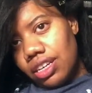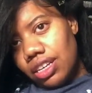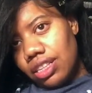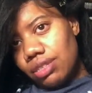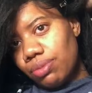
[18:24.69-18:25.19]

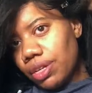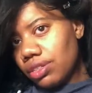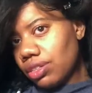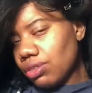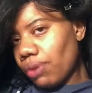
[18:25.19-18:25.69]
get these pin
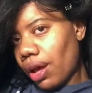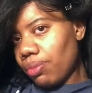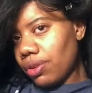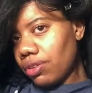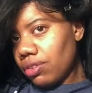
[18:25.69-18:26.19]
curls
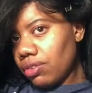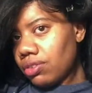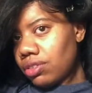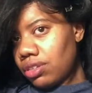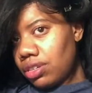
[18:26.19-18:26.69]
popping,
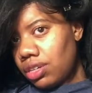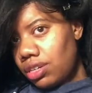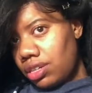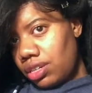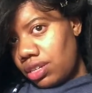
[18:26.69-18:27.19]

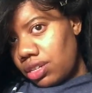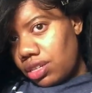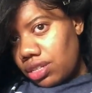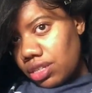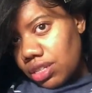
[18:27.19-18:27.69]

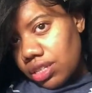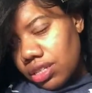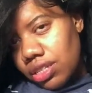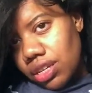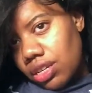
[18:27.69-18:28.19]

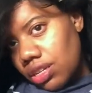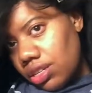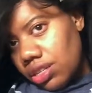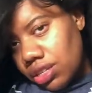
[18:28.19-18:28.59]
and I